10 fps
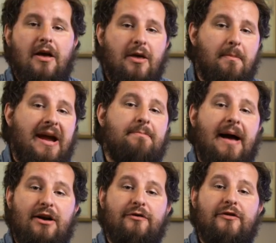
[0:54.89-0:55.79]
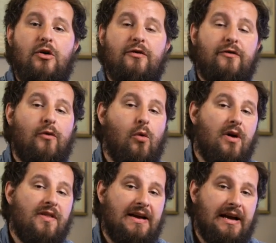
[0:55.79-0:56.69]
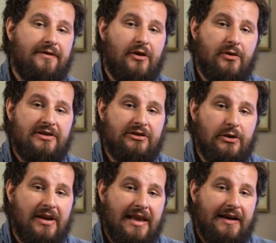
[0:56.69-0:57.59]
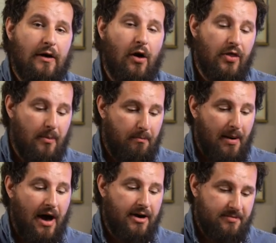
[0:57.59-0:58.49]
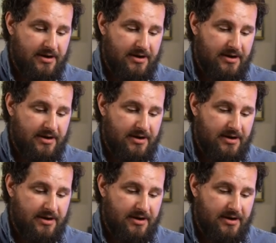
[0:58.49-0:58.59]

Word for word: The main microphone for the iPhone is located on the bottom